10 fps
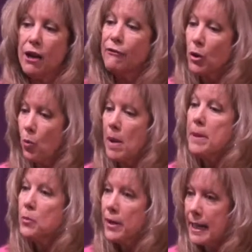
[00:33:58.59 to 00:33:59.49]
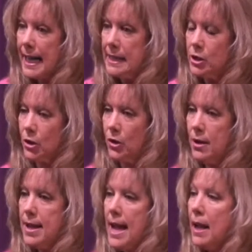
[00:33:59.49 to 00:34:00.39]
for women with cancer.
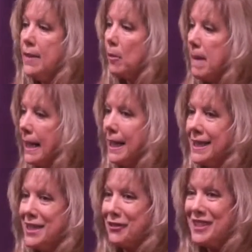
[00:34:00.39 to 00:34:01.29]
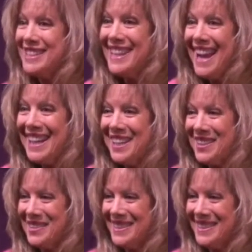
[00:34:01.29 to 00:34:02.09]
And they're making a difference. Thank you.